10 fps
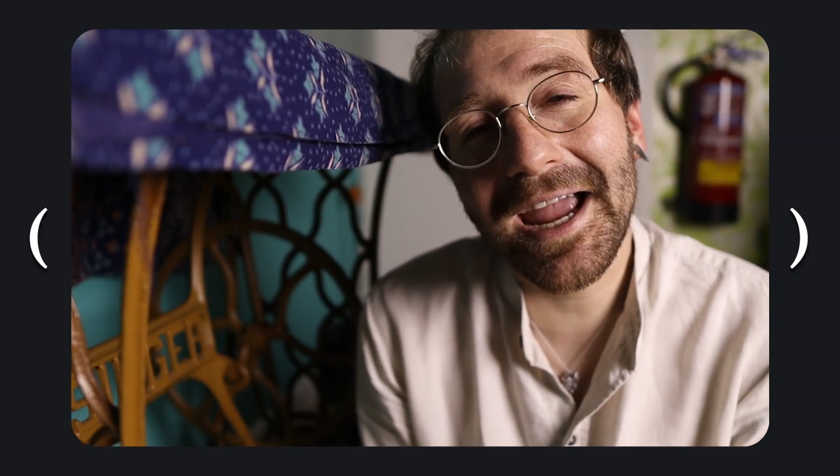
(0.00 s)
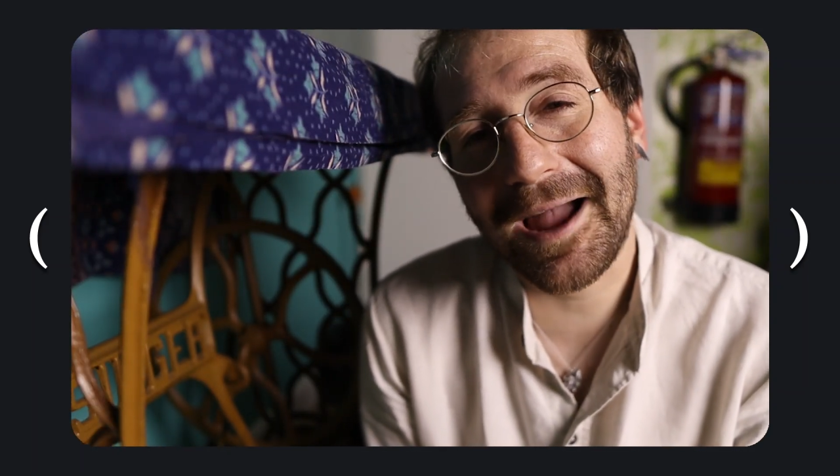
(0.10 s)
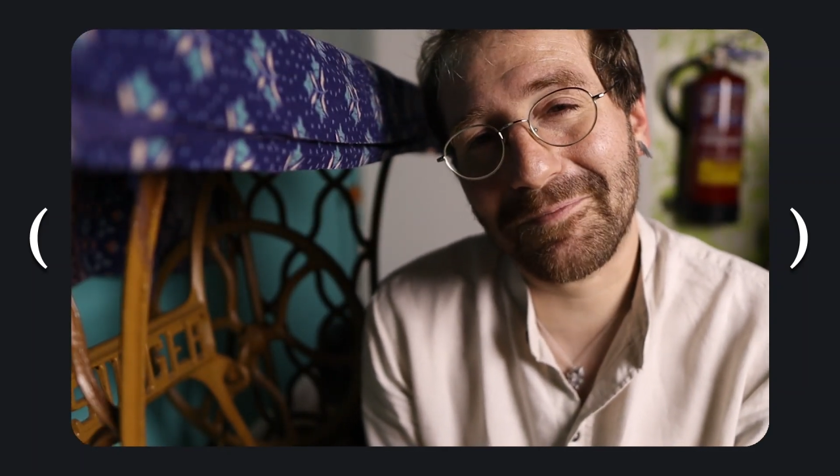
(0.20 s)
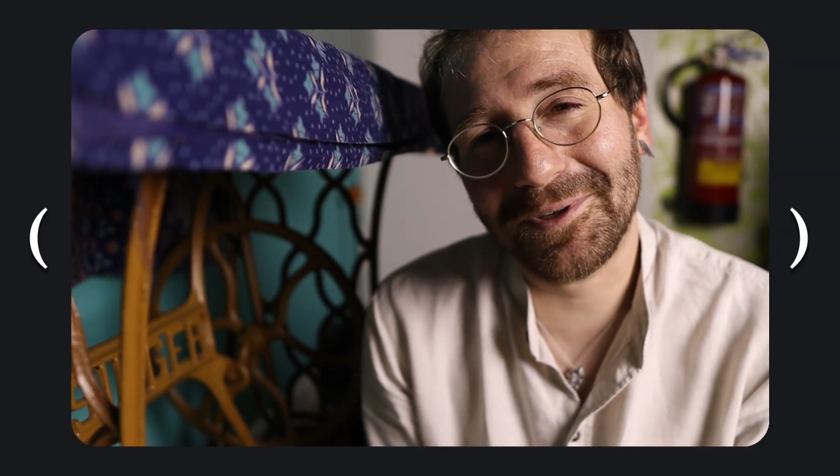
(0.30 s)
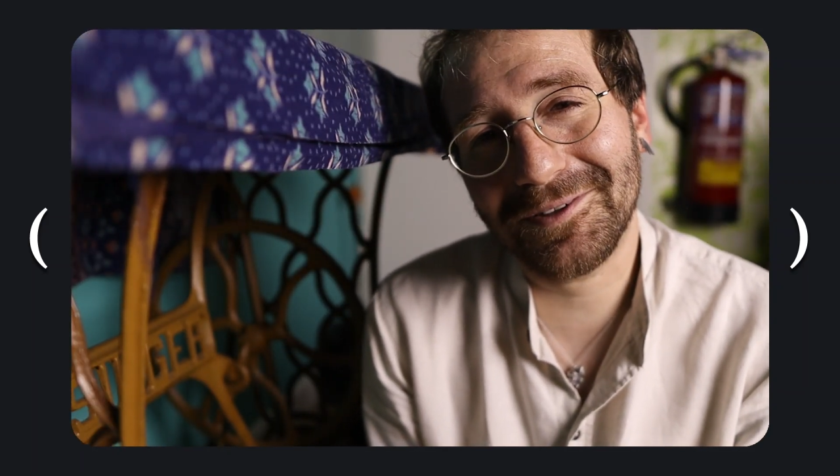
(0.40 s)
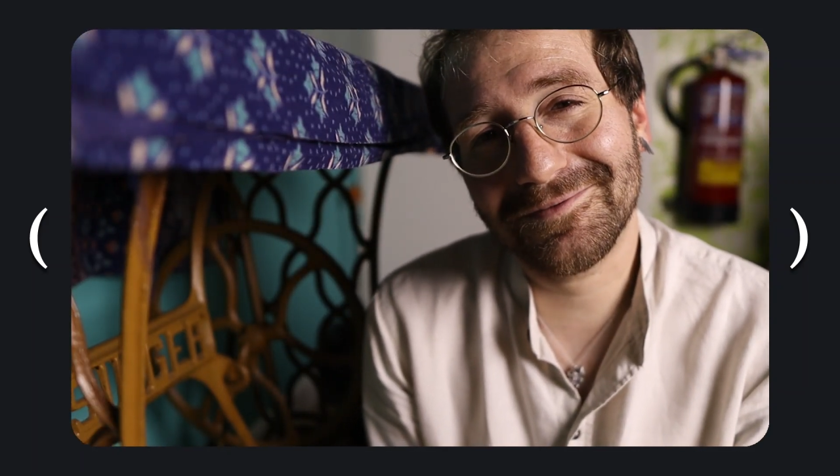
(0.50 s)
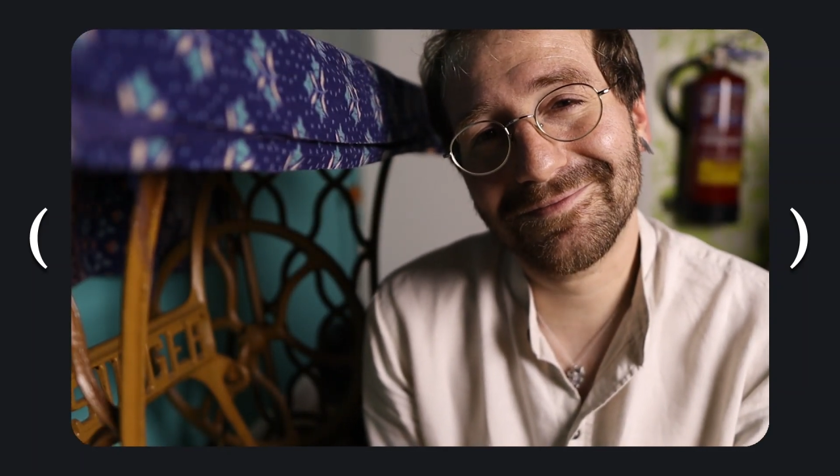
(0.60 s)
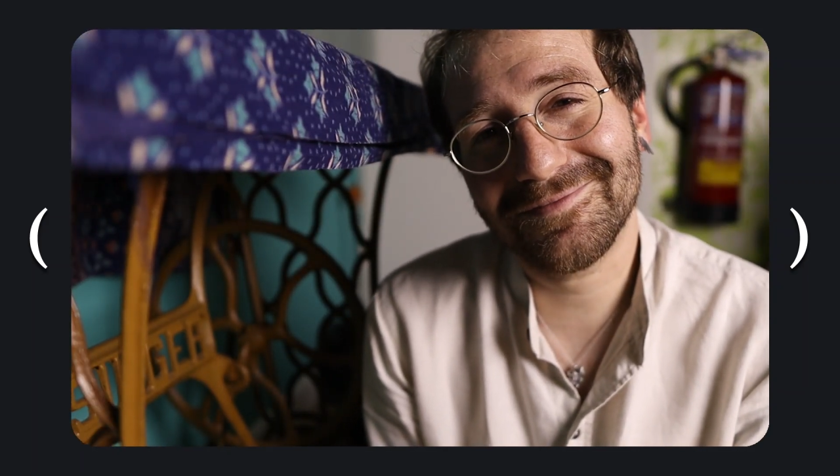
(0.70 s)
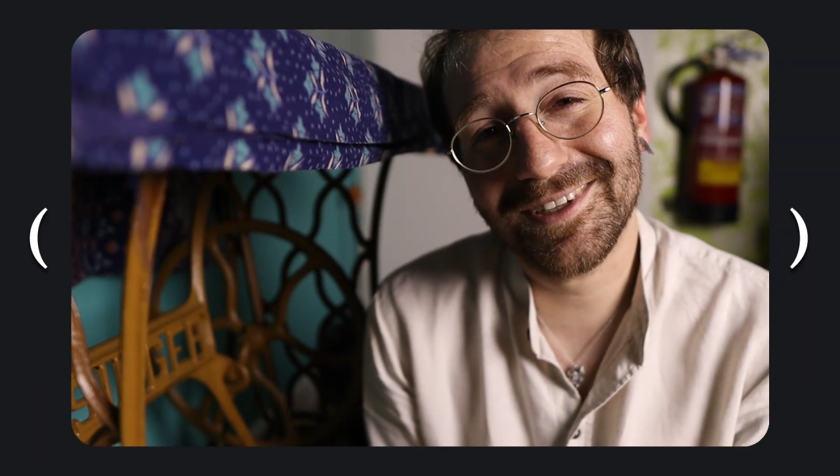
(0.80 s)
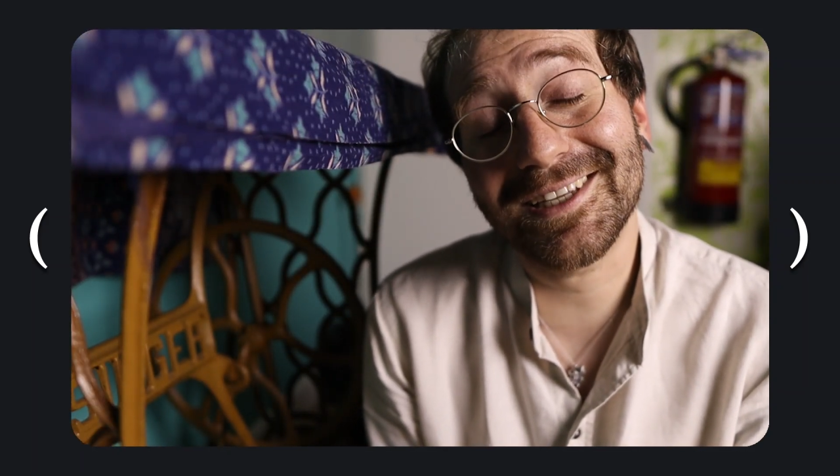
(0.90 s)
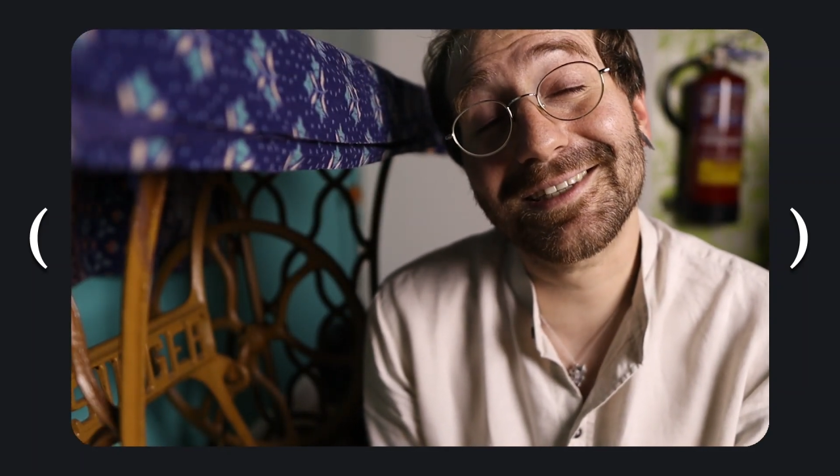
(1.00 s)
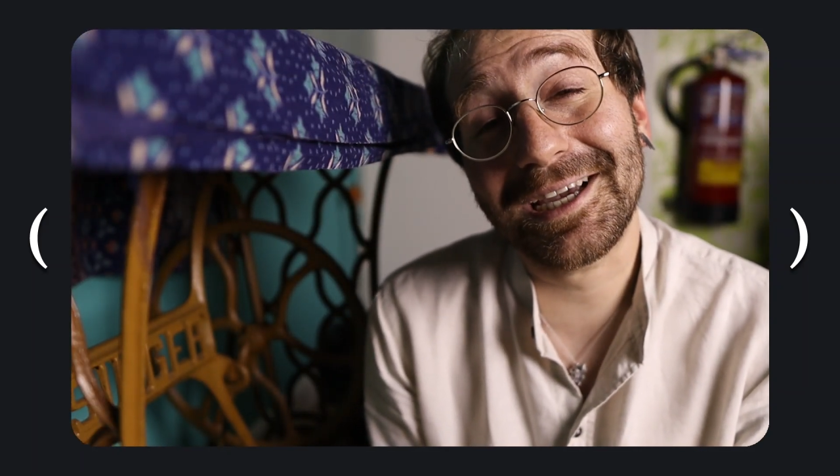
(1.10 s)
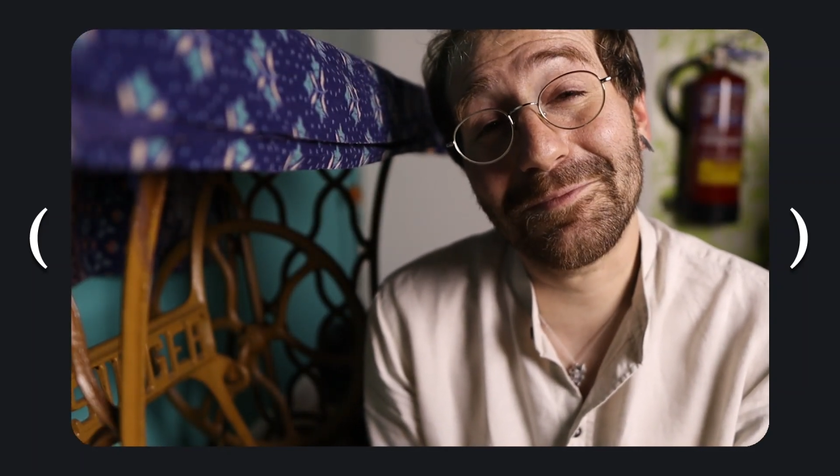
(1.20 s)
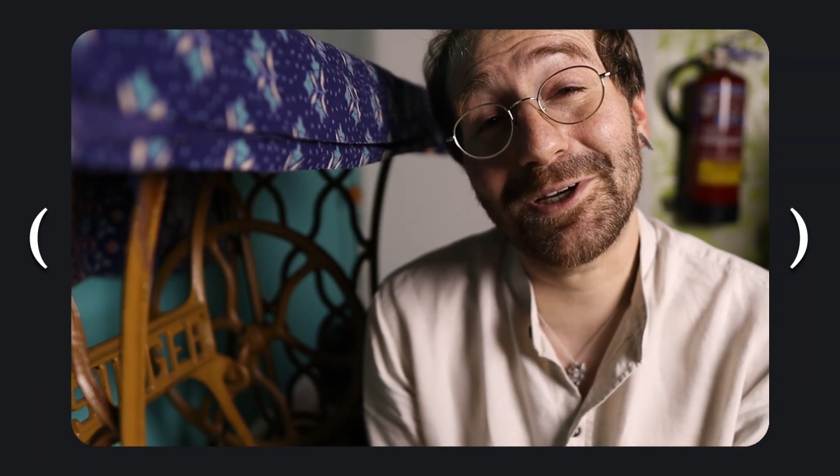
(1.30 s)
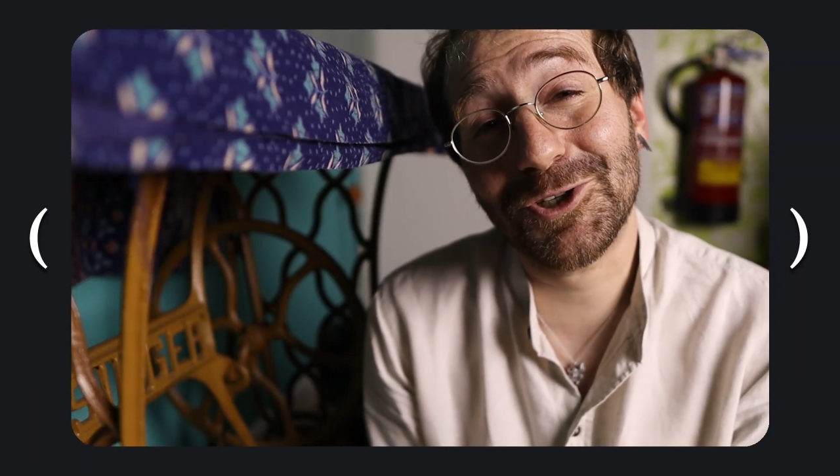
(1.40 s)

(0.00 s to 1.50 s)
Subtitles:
happy, inside my